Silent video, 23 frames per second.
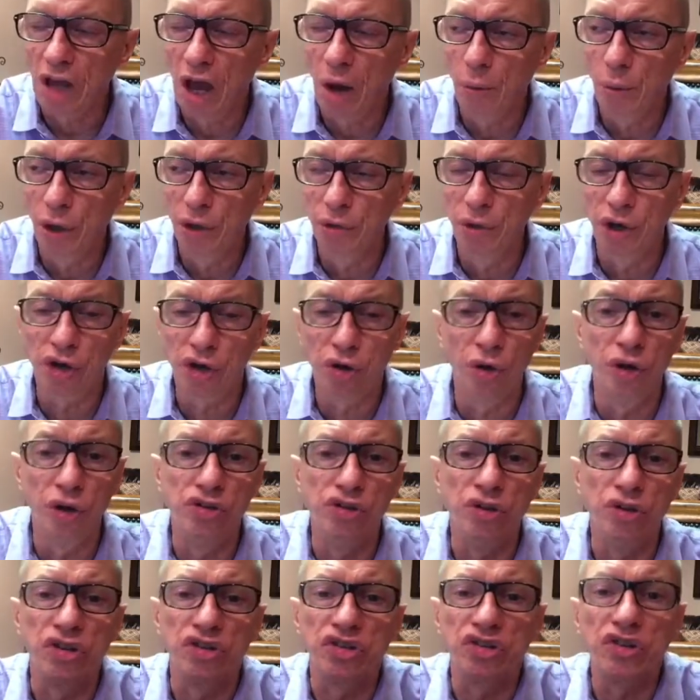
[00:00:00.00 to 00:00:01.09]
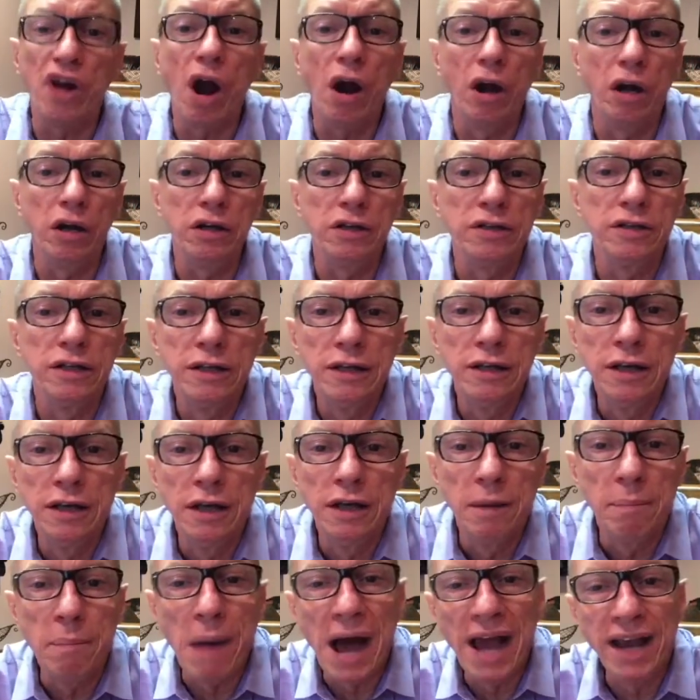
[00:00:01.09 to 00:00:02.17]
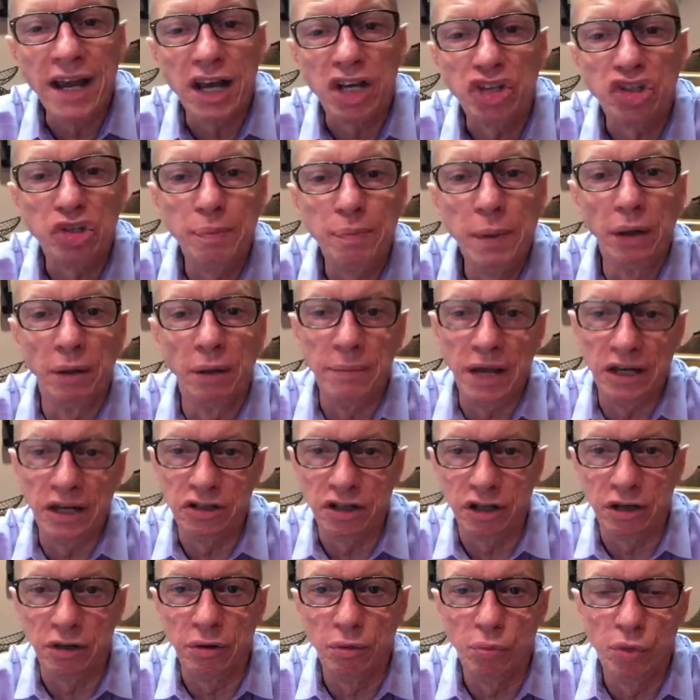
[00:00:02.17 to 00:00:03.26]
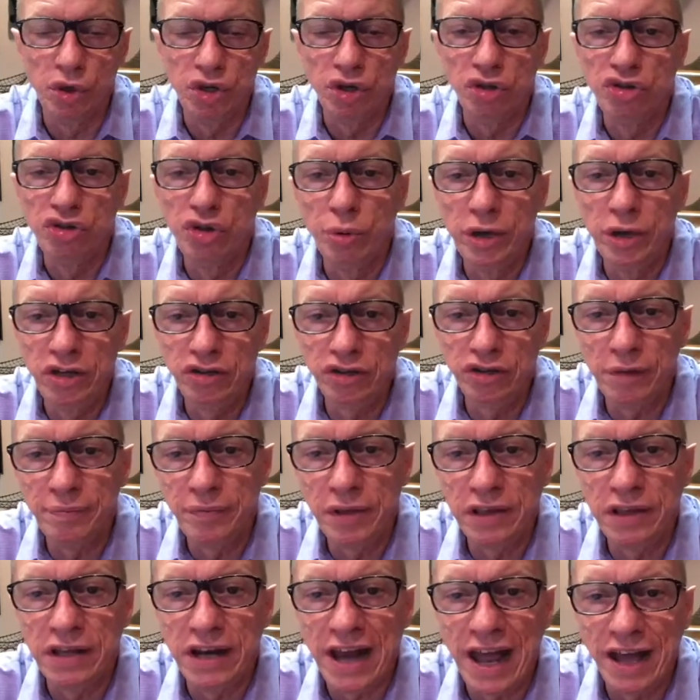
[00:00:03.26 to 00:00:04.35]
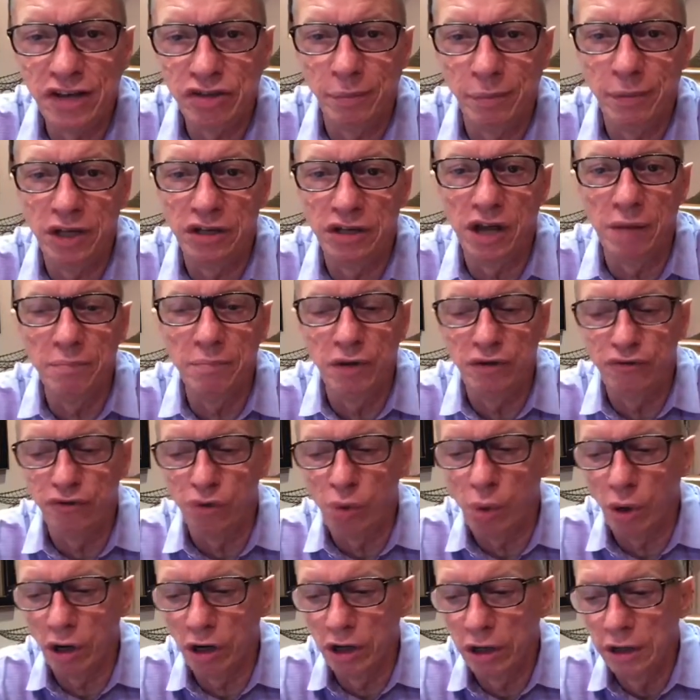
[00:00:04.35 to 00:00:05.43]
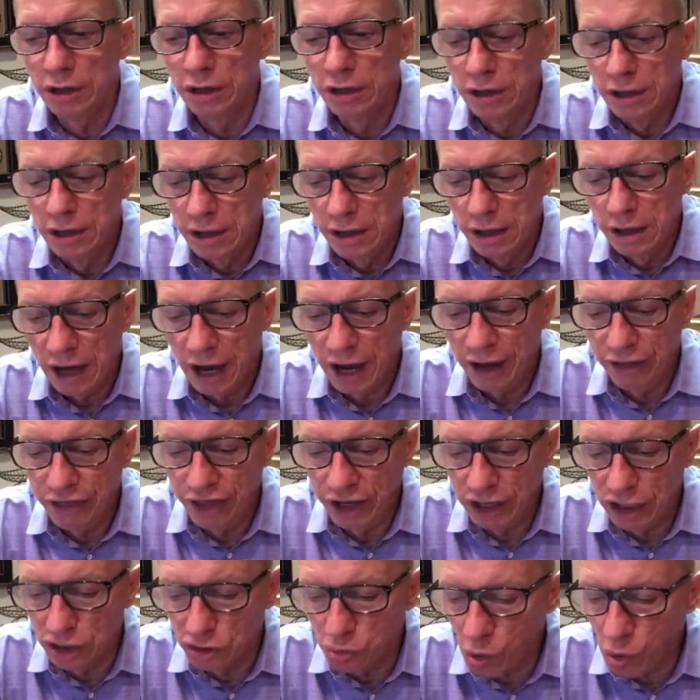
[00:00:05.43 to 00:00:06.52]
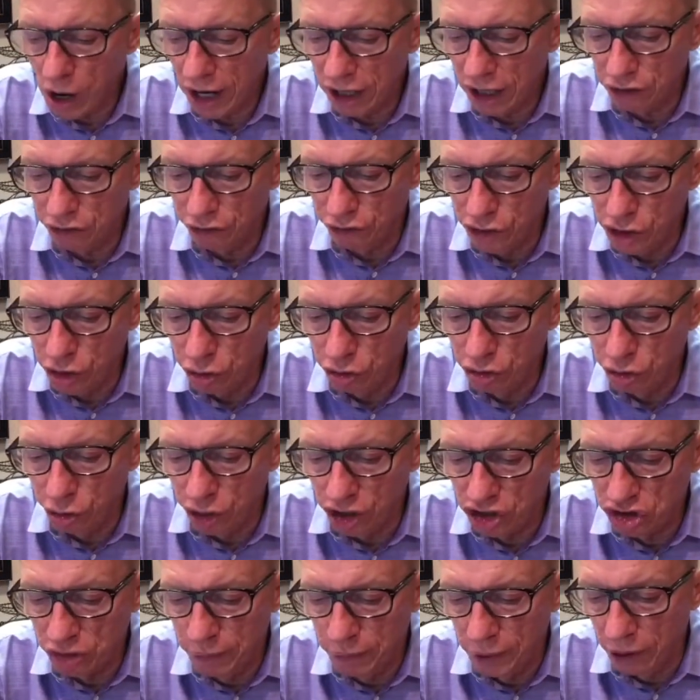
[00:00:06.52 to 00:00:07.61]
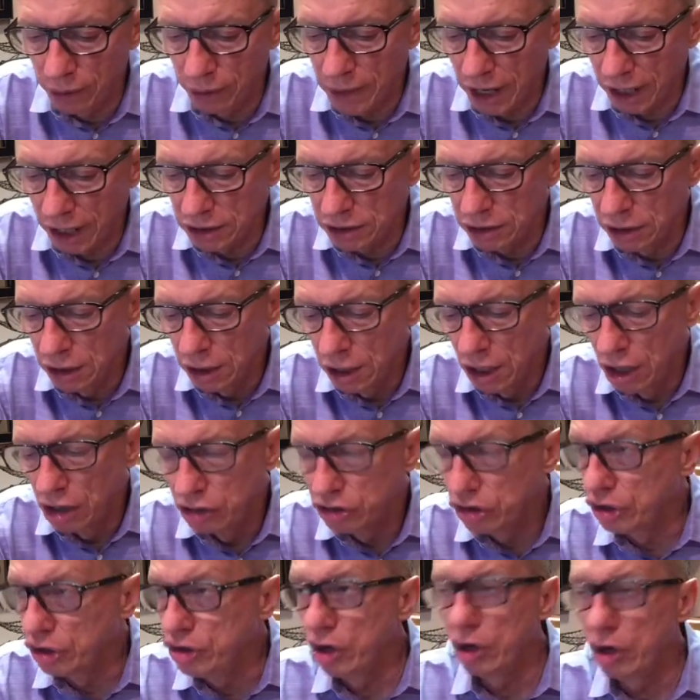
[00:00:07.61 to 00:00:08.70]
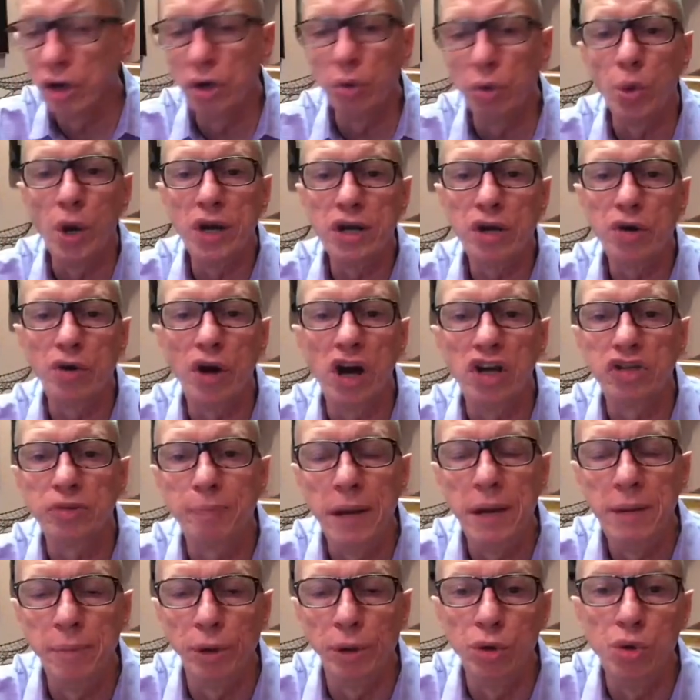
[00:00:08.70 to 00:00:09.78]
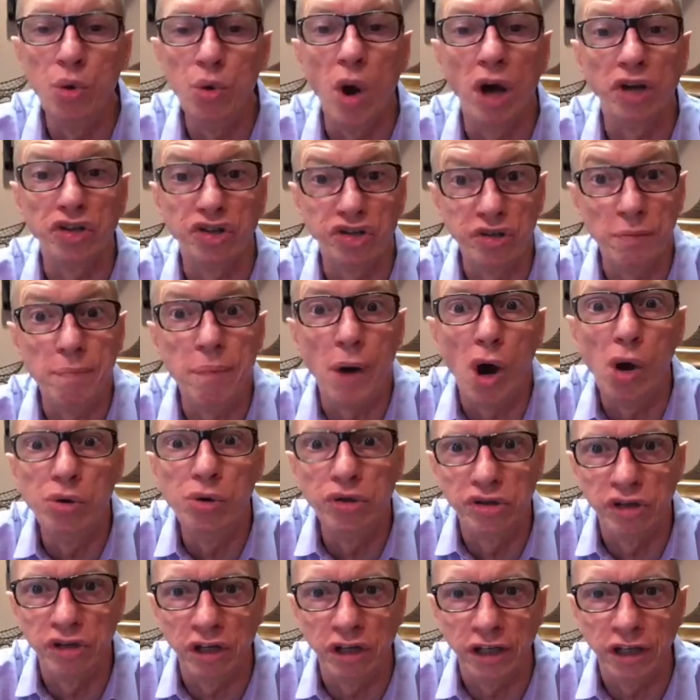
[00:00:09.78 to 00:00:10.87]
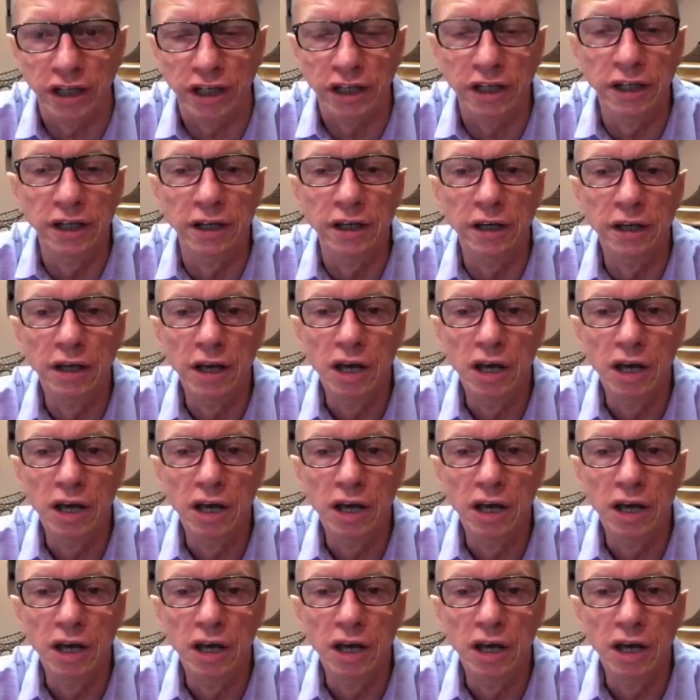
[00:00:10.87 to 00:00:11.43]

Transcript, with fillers: I want to encourage you to start by experimenting. When you're doing something that hasn't been done before, I think it's wise for you to experiment. So you're going to run across people who are supposedly